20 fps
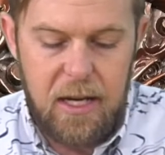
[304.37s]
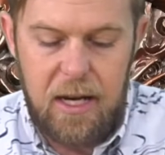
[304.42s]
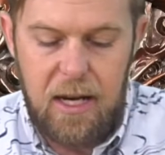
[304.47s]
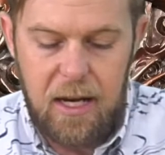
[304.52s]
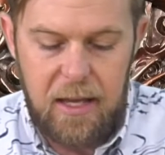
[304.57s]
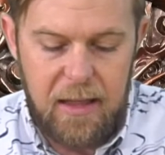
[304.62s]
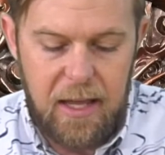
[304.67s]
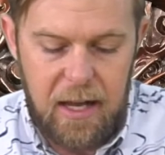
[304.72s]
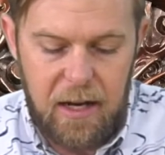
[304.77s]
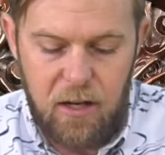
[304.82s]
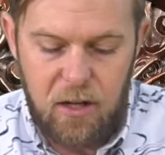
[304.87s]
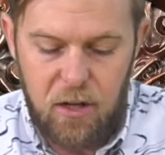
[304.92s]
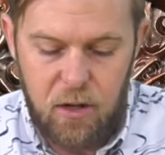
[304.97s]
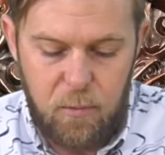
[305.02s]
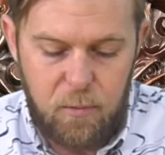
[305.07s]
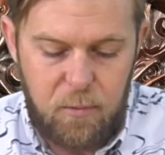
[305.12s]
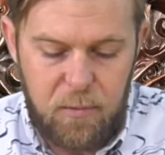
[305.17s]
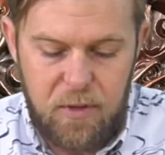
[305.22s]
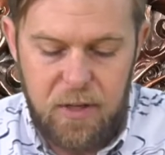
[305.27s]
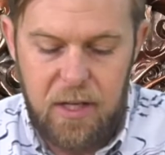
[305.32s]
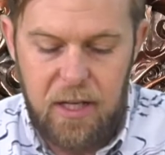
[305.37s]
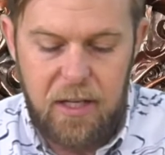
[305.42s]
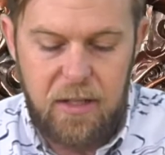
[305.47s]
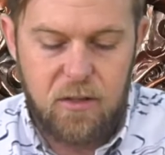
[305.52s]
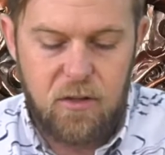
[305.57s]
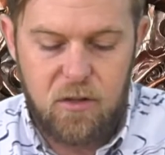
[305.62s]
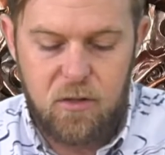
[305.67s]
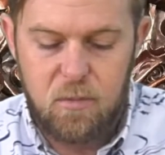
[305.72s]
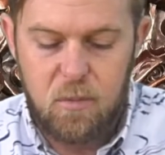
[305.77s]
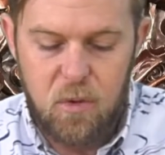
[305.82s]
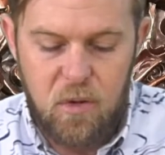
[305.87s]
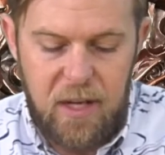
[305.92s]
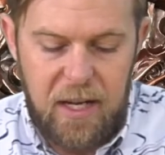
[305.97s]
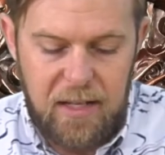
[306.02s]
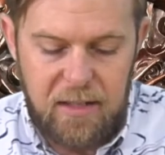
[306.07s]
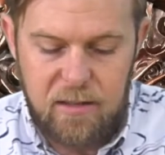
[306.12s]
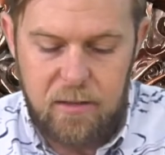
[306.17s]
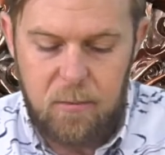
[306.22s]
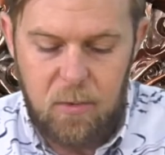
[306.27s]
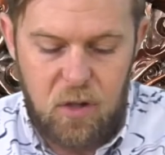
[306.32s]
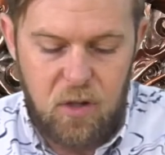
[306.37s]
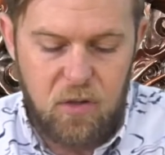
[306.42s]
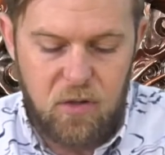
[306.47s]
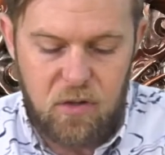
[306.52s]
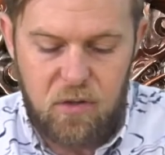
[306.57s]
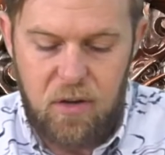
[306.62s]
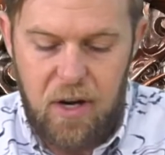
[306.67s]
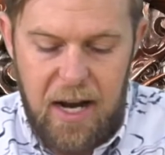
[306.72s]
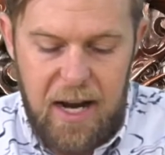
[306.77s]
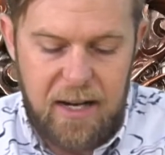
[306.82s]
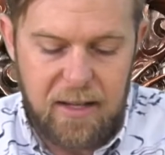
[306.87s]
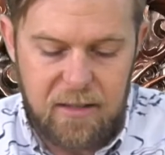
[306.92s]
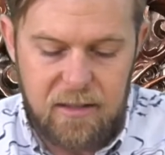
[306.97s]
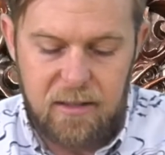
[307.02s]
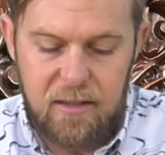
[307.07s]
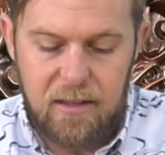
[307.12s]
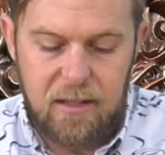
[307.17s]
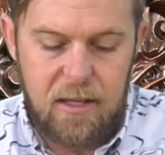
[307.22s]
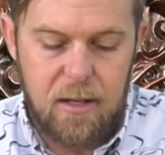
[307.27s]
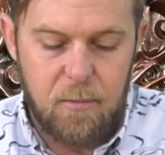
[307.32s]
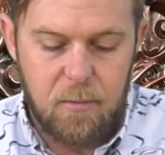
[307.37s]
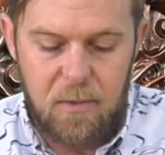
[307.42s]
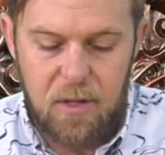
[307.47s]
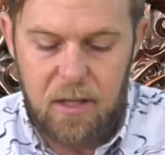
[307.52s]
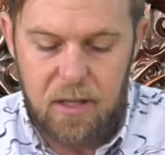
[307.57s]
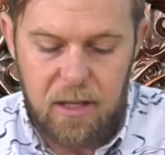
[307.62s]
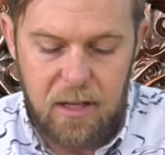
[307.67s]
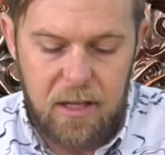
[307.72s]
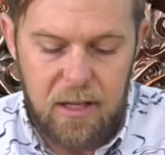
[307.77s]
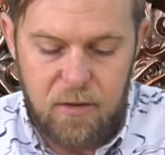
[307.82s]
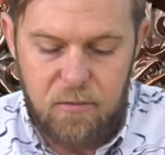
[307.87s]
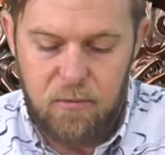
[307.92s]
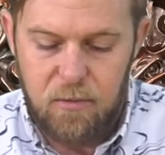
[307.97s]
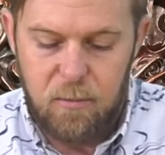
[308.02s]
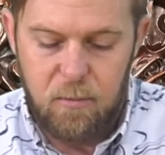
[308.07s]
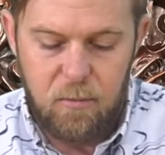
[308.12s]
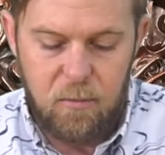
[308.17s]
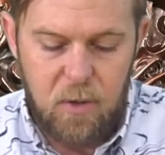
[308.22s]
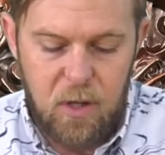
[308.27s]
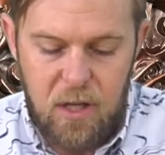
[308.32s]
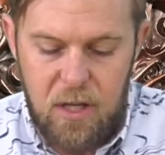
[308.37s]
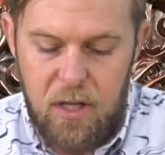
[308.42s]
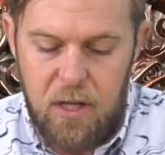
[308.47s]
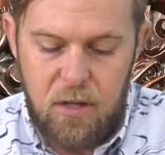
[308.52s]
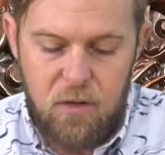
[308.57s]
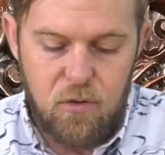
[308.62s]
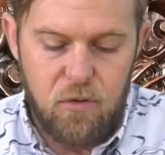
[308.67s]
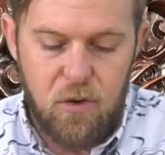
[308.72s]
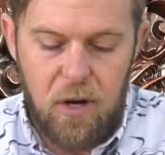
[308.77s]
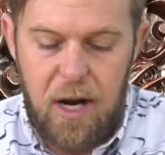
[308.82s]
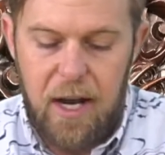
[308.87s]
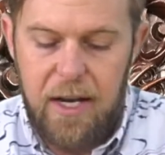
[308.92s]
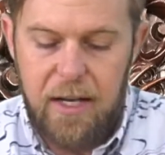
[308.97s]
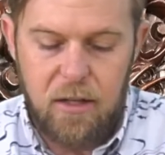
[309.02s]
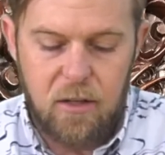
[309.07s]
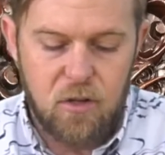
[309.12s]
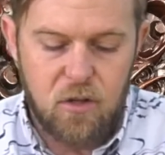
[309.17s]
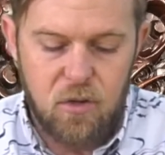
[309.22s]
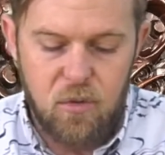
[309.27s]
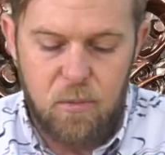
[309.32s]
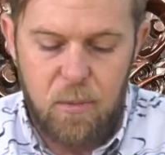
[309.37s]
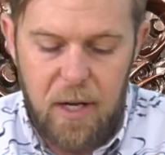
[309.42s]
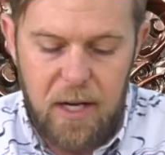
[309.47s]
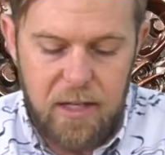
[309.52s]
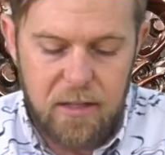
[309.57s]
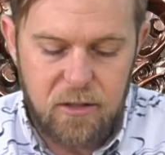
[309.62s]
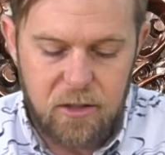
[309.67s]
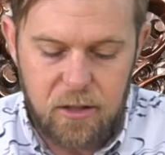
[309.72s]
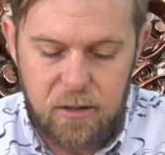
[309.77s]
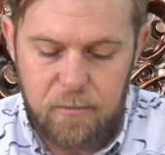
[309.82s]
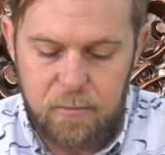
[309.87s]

and that'll help to smooth out some of those cracks and keep the clay from drying too much.